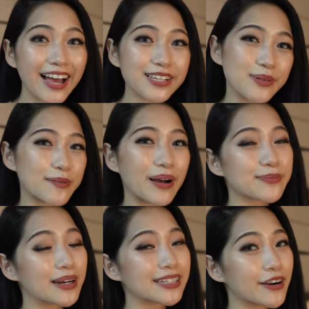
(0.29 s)
guys, welcome back
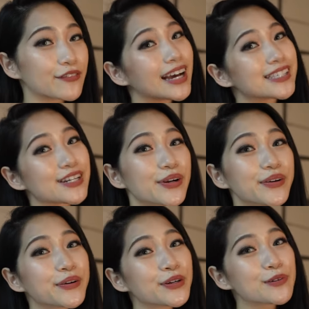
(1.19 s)
to my channel. For you guys that
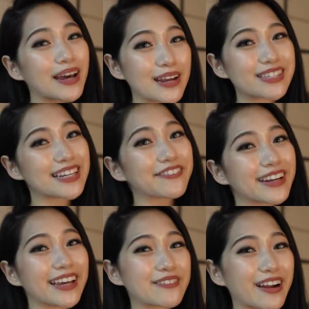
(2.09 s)
don't know, my name is
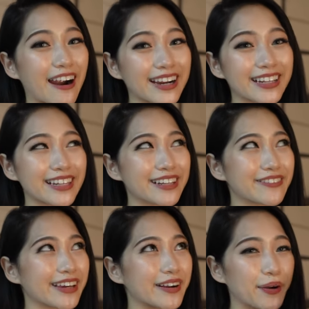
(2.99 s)
Stephanie and I'm currently
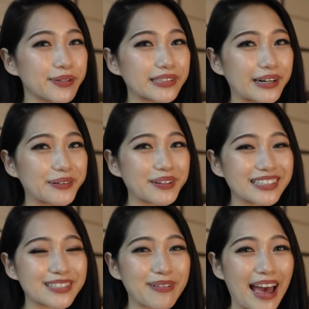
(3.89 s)
living in a hotel
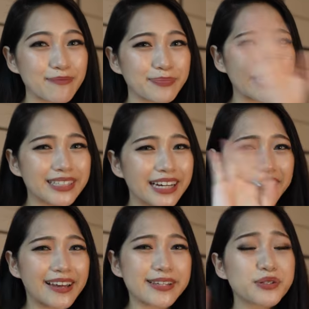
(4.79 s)
in Japan, but
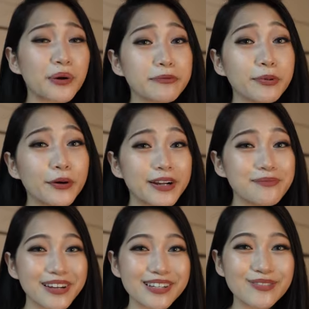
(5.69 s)
that is not
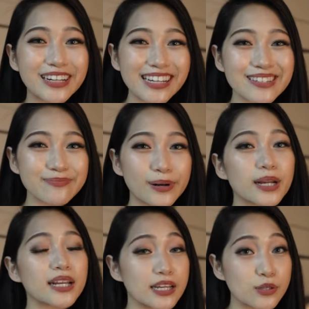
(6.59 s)
important because what is
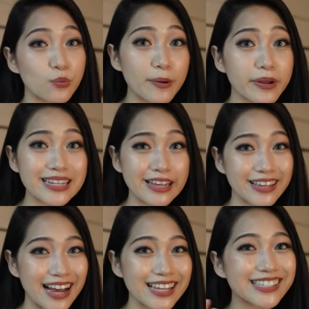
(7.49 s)
important is where I'm gonna take
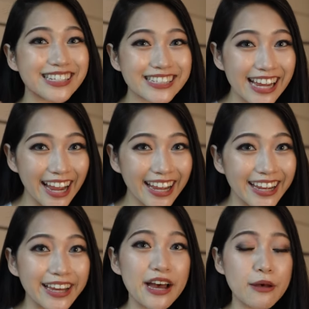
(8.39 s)
you guys
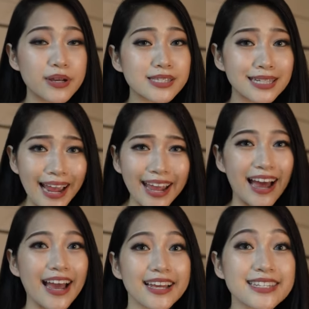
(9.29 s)
today. Because
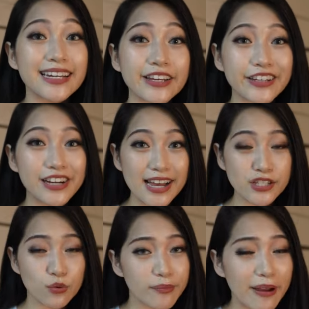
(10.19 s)
today I get to take you
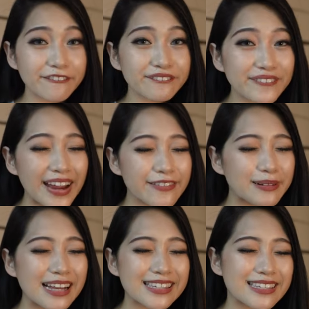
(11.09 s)
guys to one of my favorite
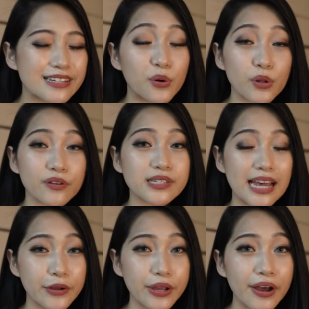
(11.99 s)
places in all of
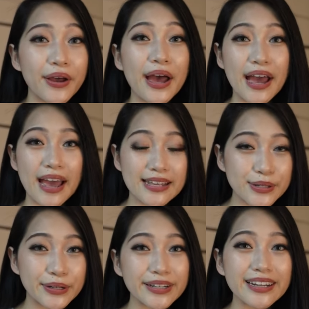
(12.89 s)
Tokyo. It's
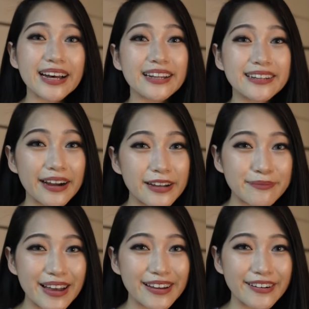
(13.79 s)
called
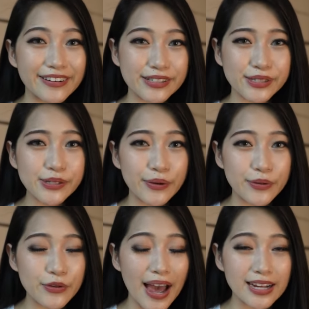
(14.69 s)
Nakameguro. So
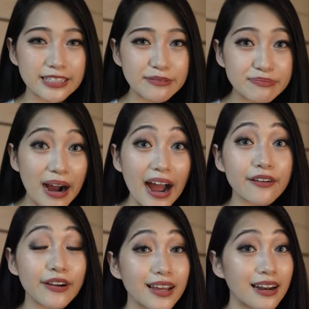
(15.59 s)
you actually
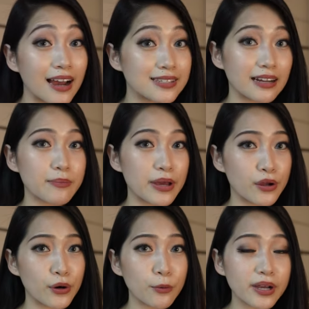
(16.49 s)
might recognize
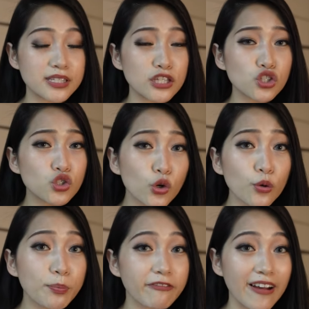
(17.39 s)
Nakameguro because it's
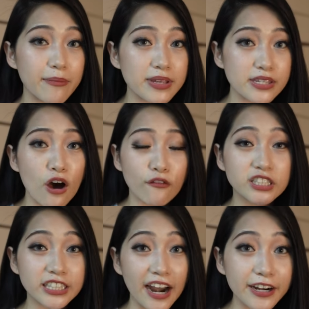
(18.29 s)
super famous for
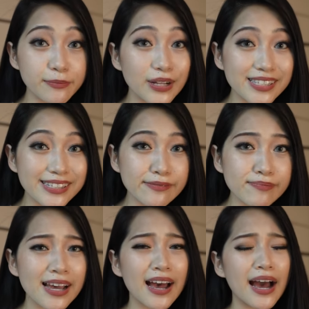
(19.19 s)
cherry
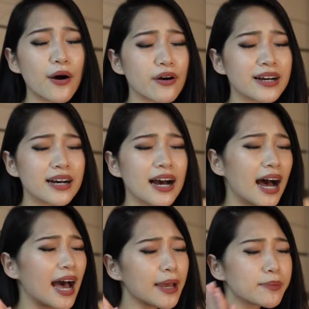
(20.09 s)
blossoms. However,
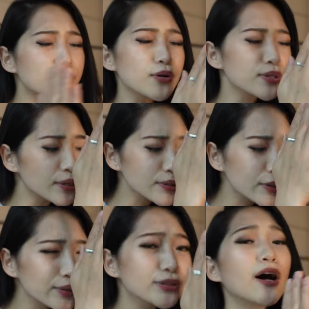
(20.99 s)
I am so
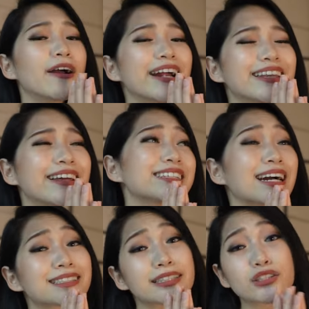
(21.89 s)
sorry. There's
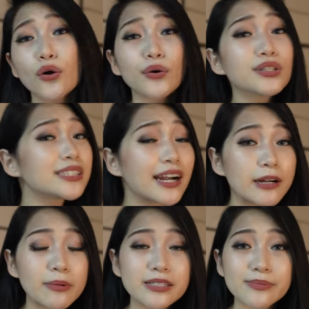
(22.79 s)
actually no
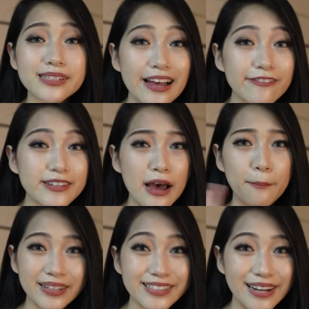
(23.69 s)
cherry blossoms left,
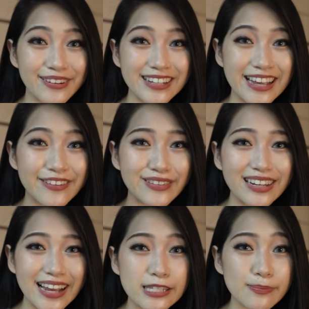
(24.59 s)
but I'm gonna take you on the
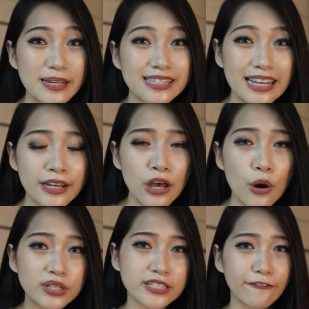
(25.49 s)
next best thing,
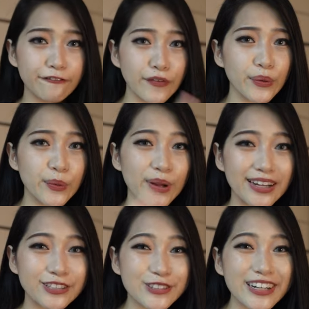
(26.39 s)
which is a food
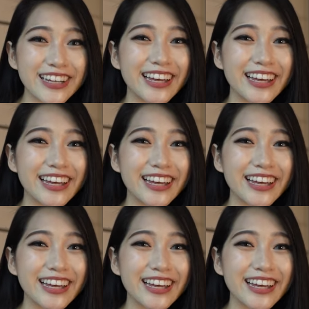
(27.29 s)
and drink